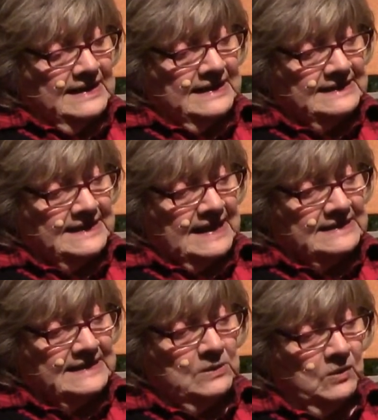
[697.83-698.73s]
He
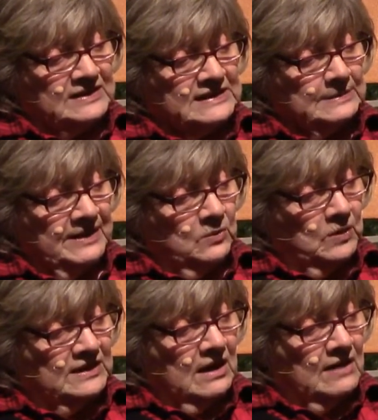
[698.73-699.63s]
says he wants to be a
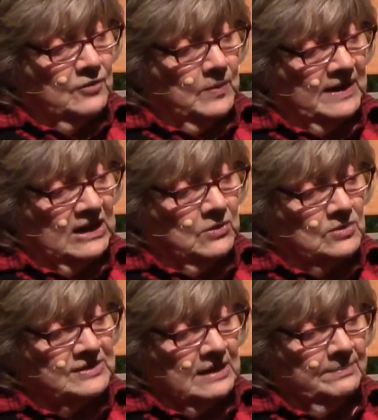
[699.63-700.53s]
woodcarver when he
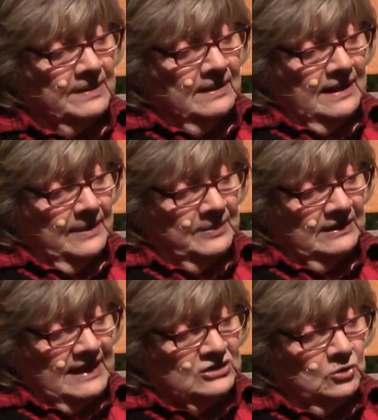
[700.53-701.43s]
grows up and would
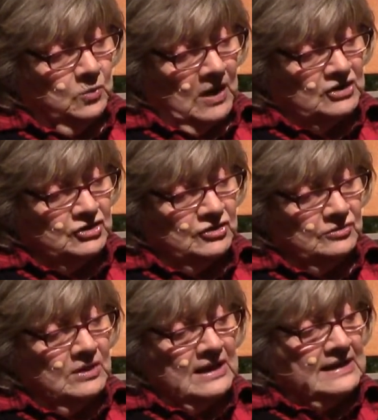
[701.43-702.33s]
like to watch
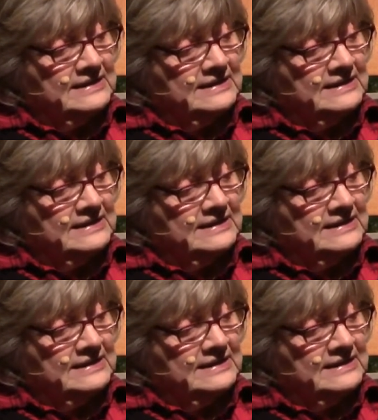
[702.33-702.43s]
you,